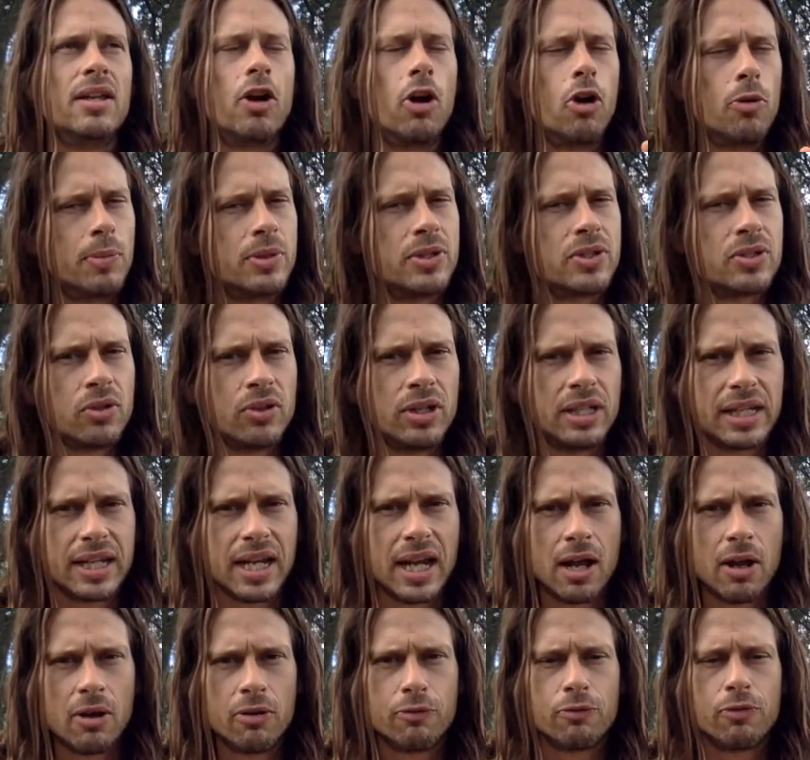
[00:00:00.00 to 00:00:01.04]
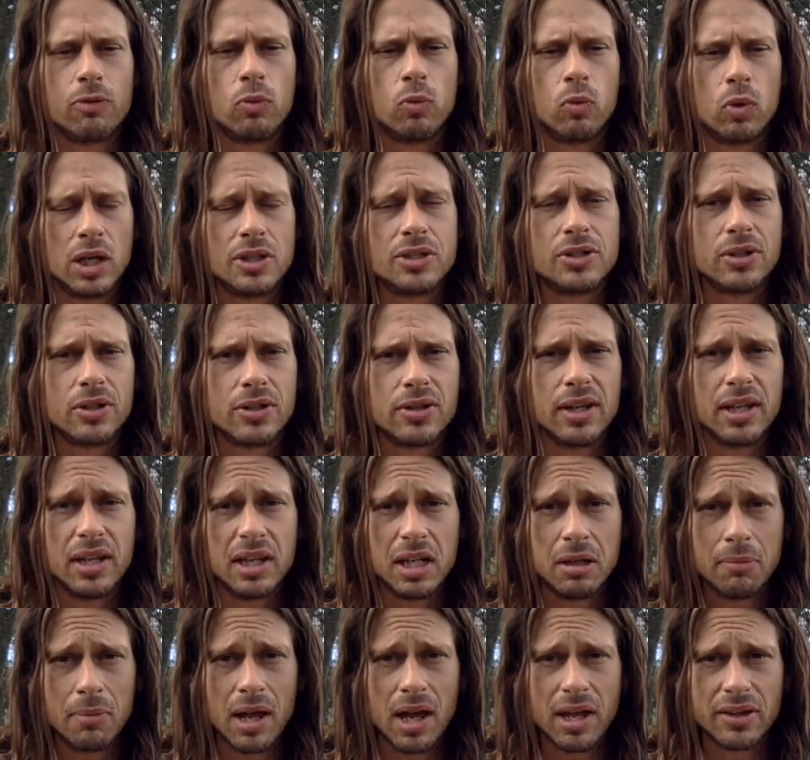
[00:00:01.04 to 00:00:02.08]
omens only count for what you're
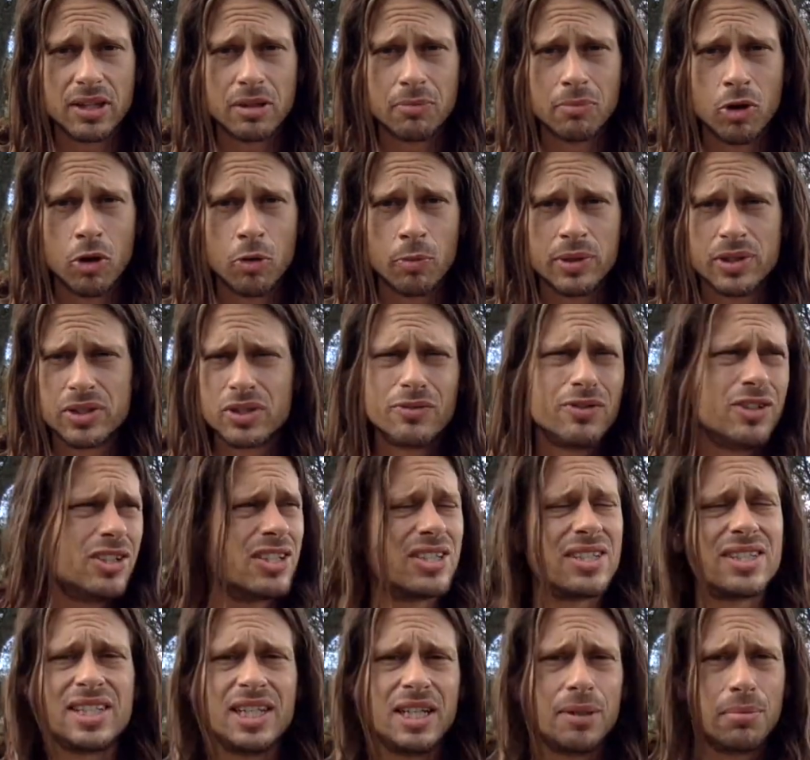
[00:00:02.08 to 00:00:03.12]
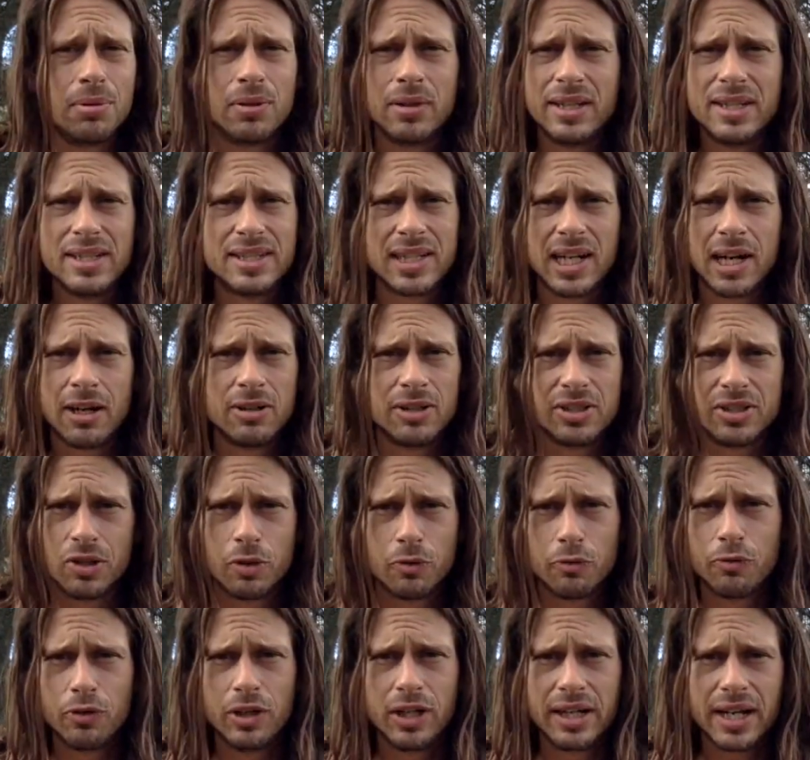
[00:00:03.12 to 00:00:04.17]
thinking about at the moment. So if you just see police sirens,
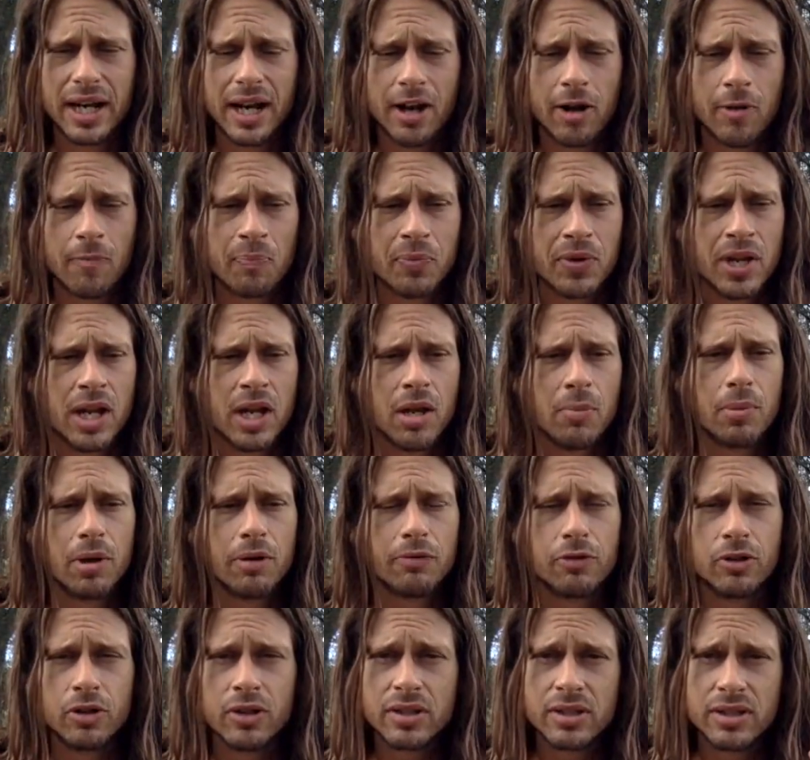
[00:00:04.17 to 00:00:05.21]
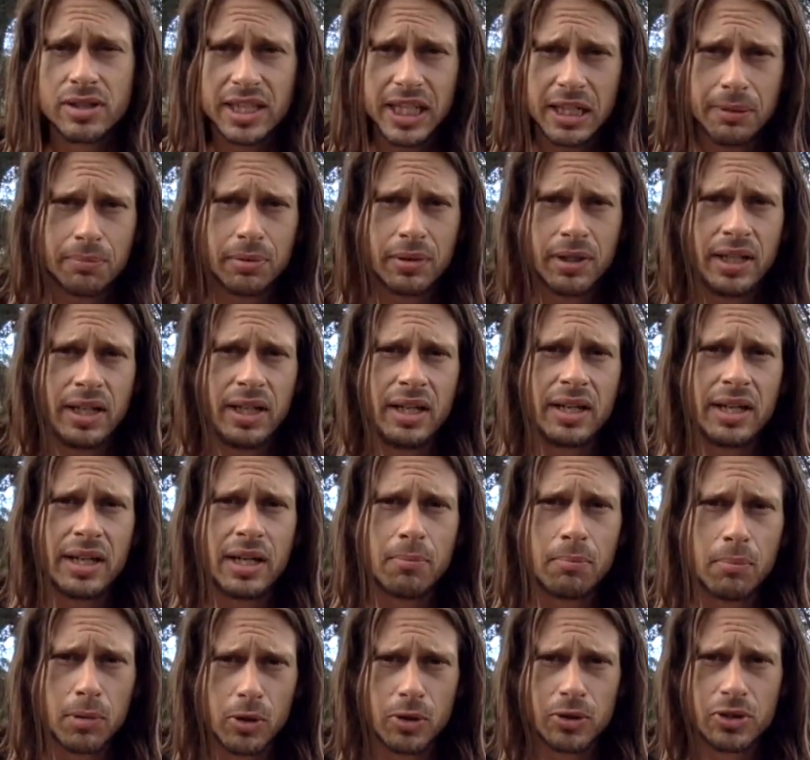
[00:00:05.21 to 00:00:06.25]
don't freak out. But if you're deeply
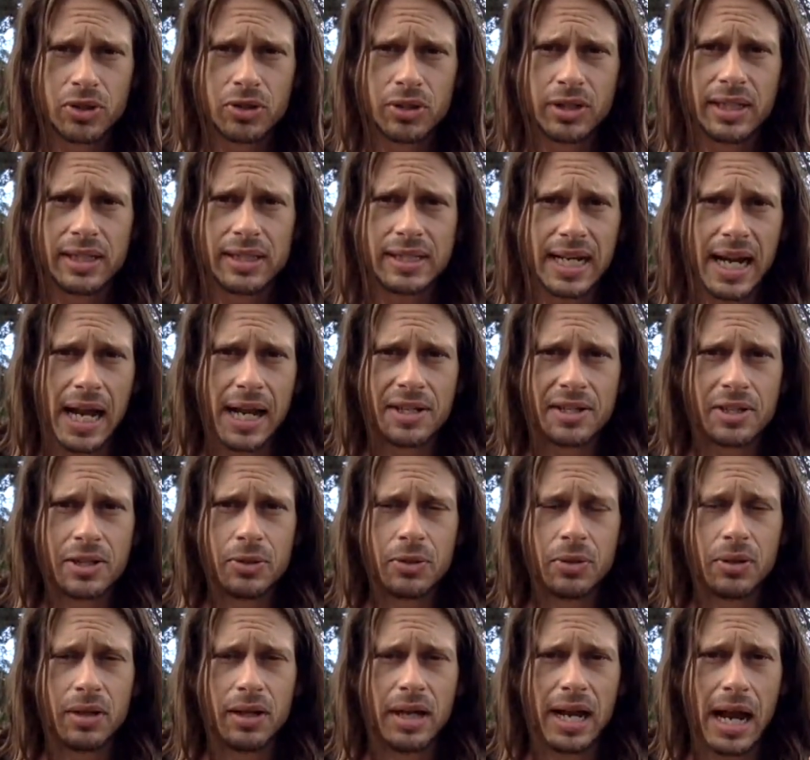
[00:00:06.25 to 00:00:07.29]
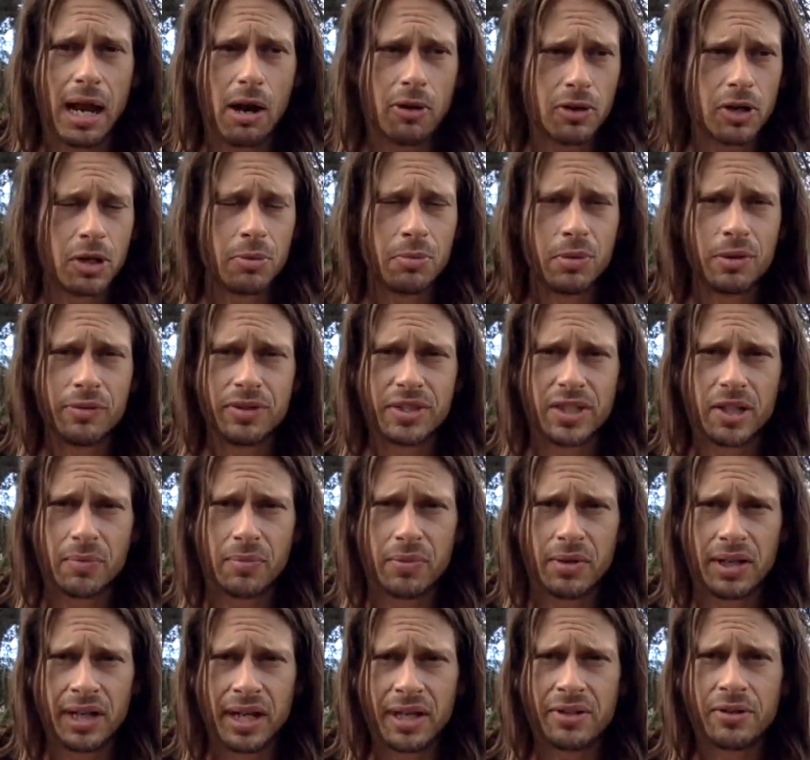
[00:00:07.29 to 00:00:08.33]
and emotionally attached to an outcome of
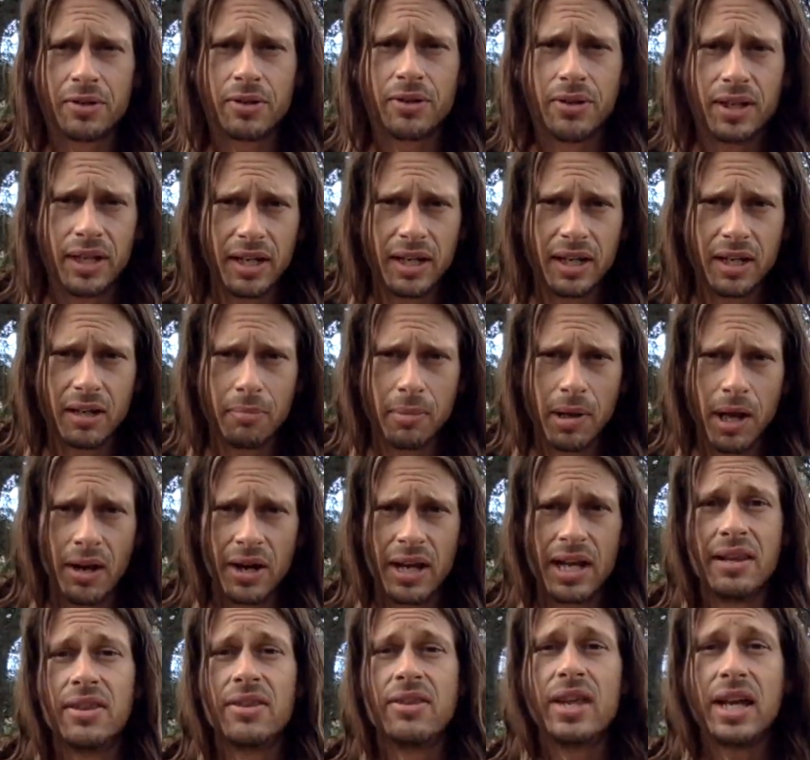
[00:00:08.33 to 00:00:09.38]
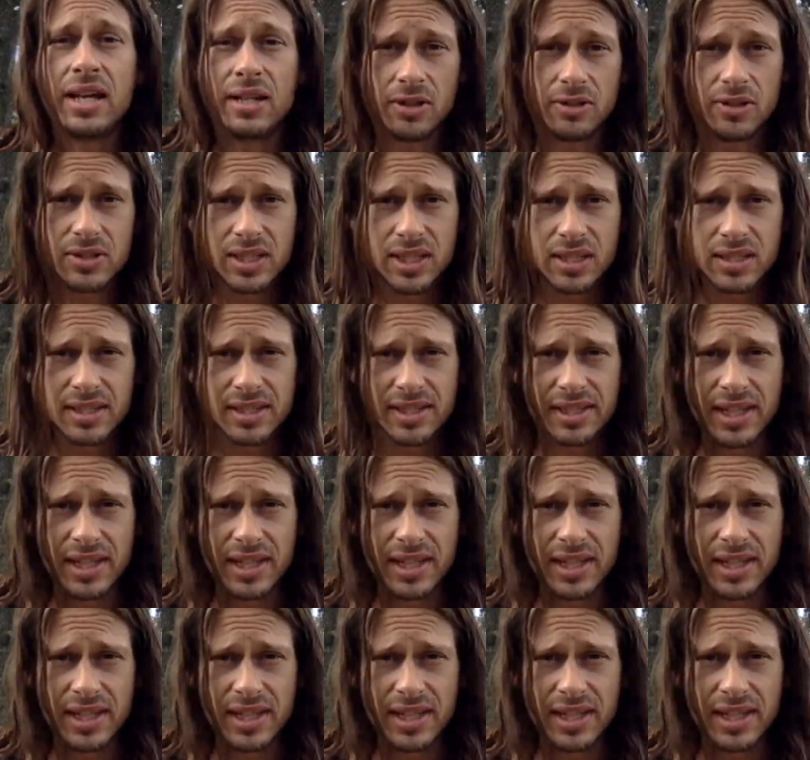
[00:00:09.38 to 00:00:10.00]
something and you're thinking about it and then you see the